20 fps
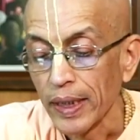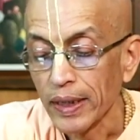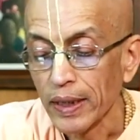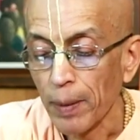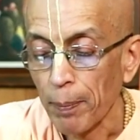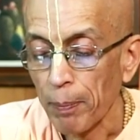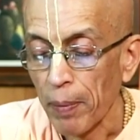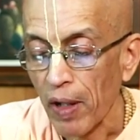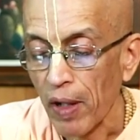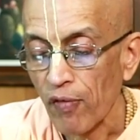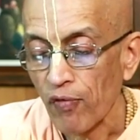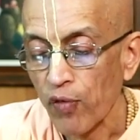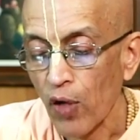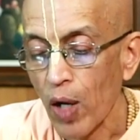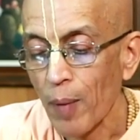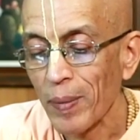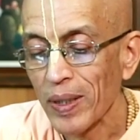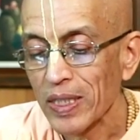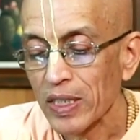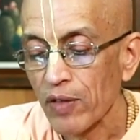In the
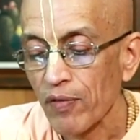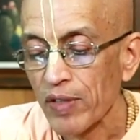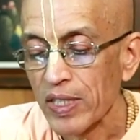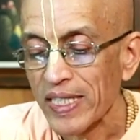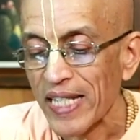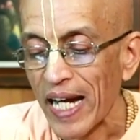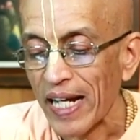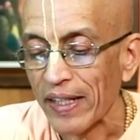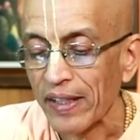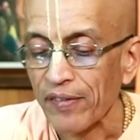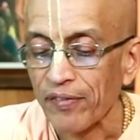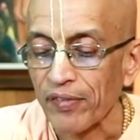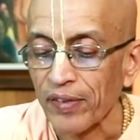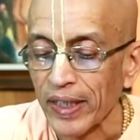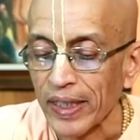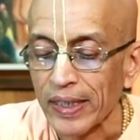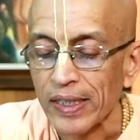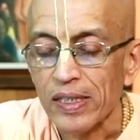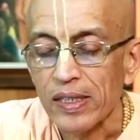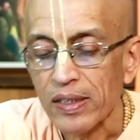performance of a
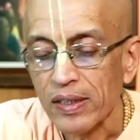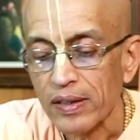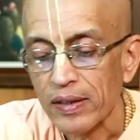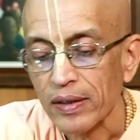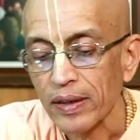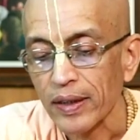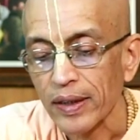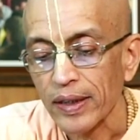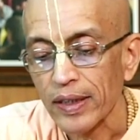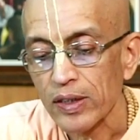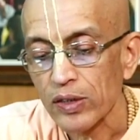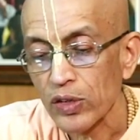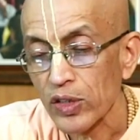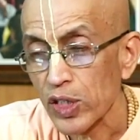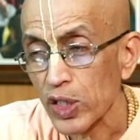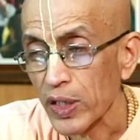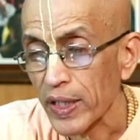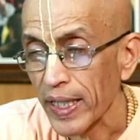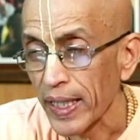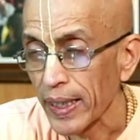sacrifice, it is
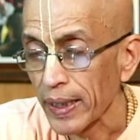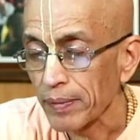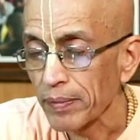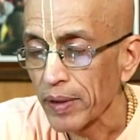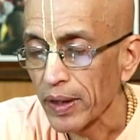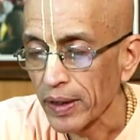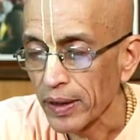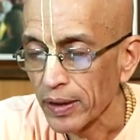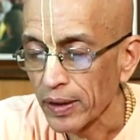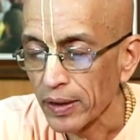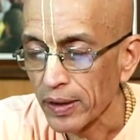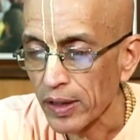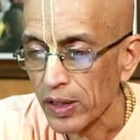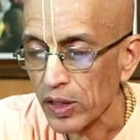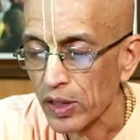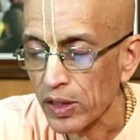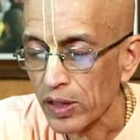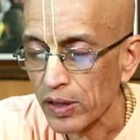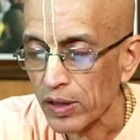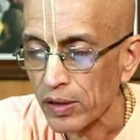described in
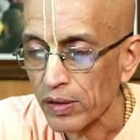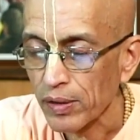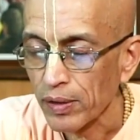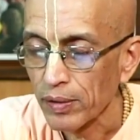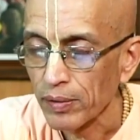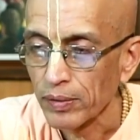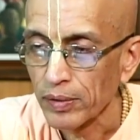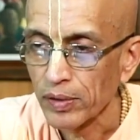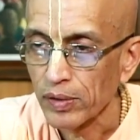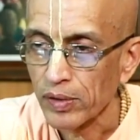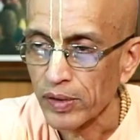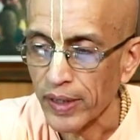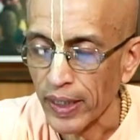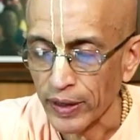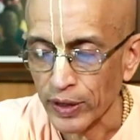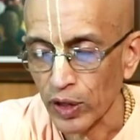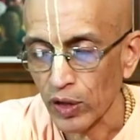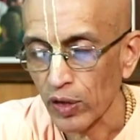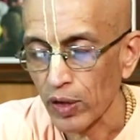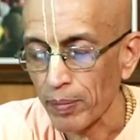this
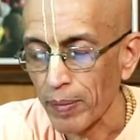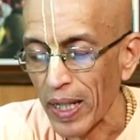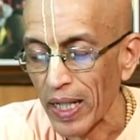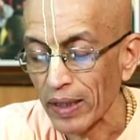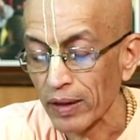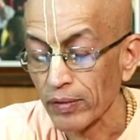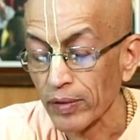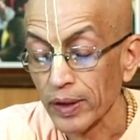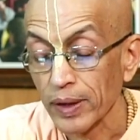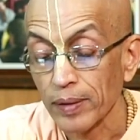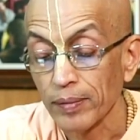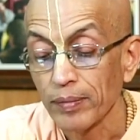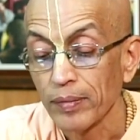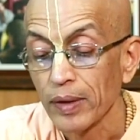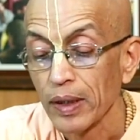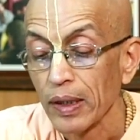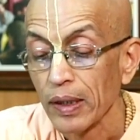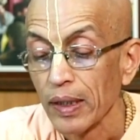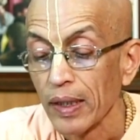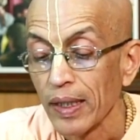section of the
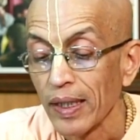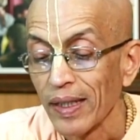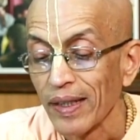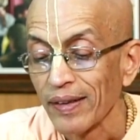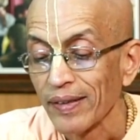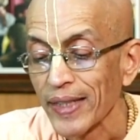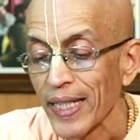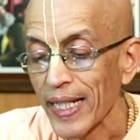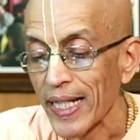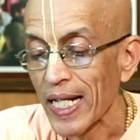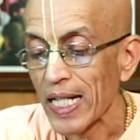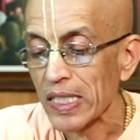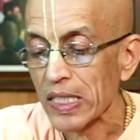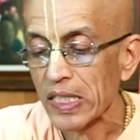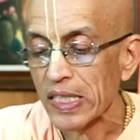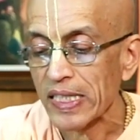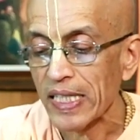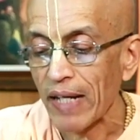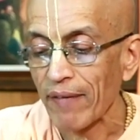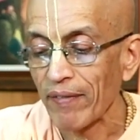Bhagavatam, there are
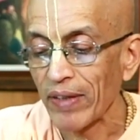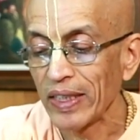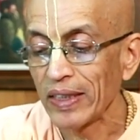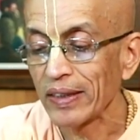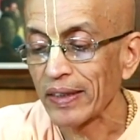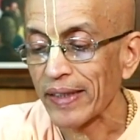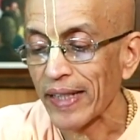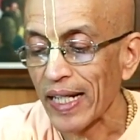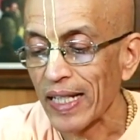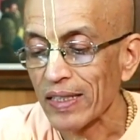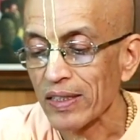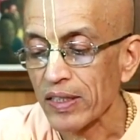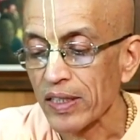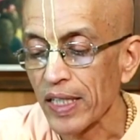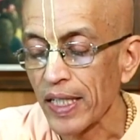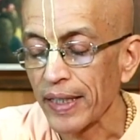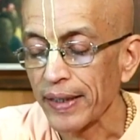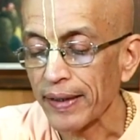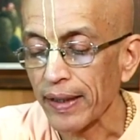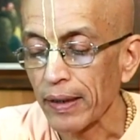seven
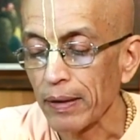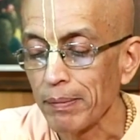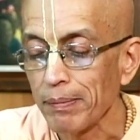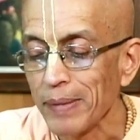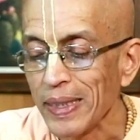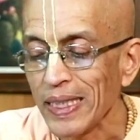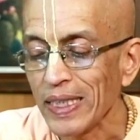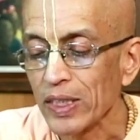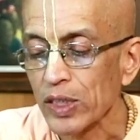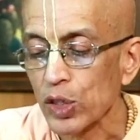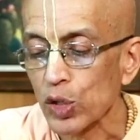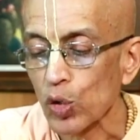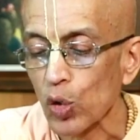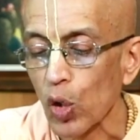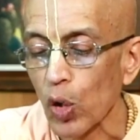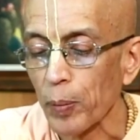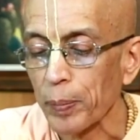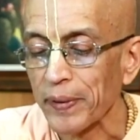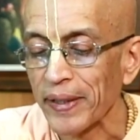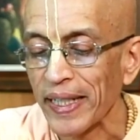transcendental means to
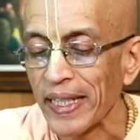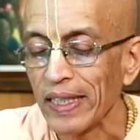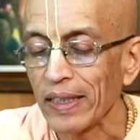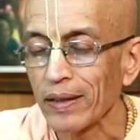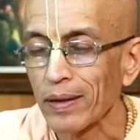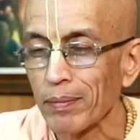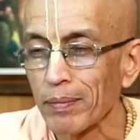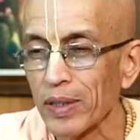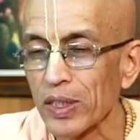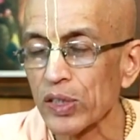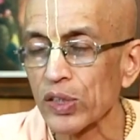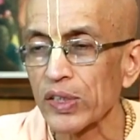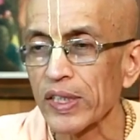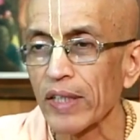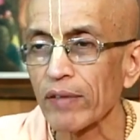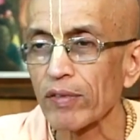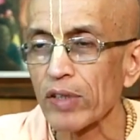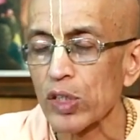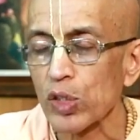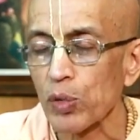obtain the
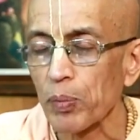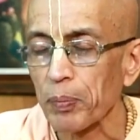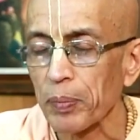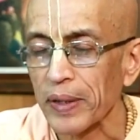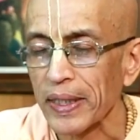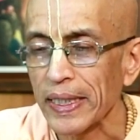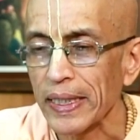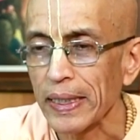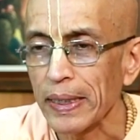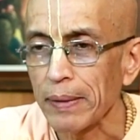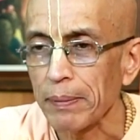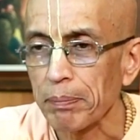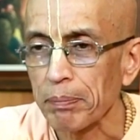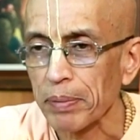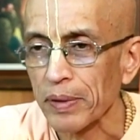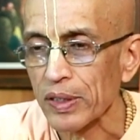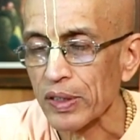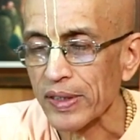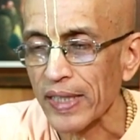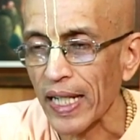mercy of the Supreme
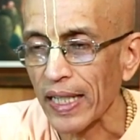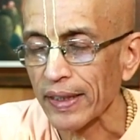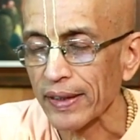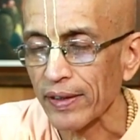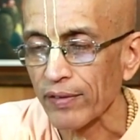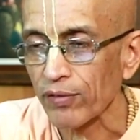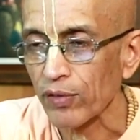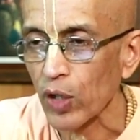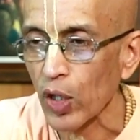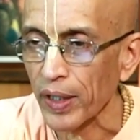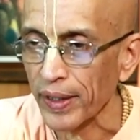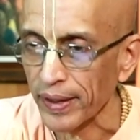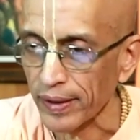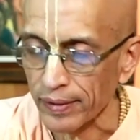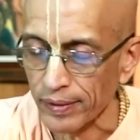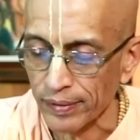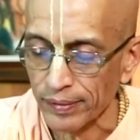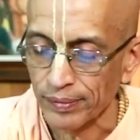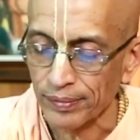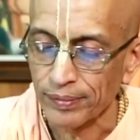Personality of
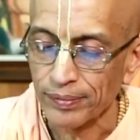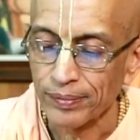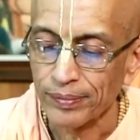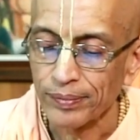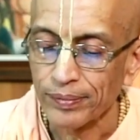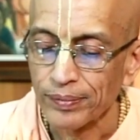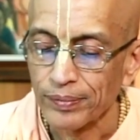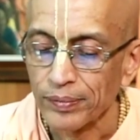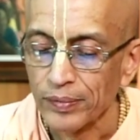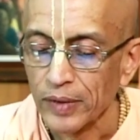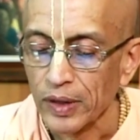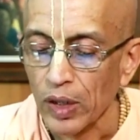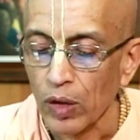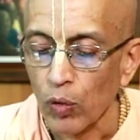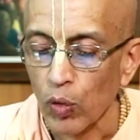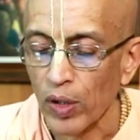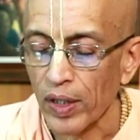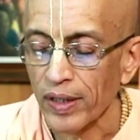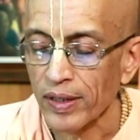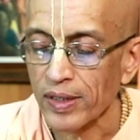Godhead.
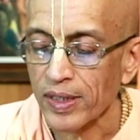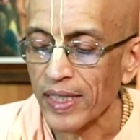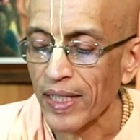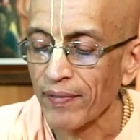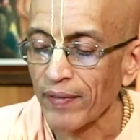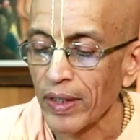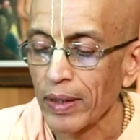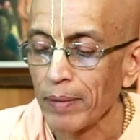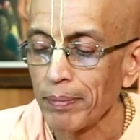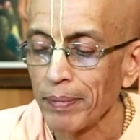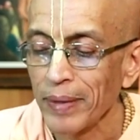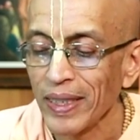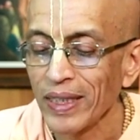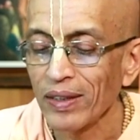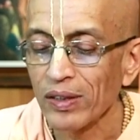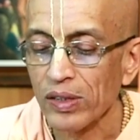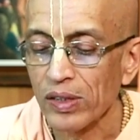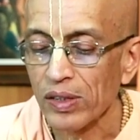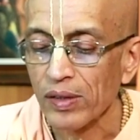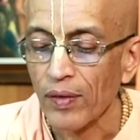What are the seven
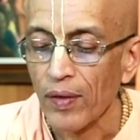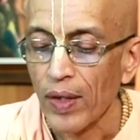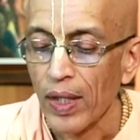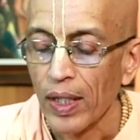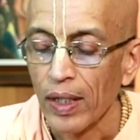means?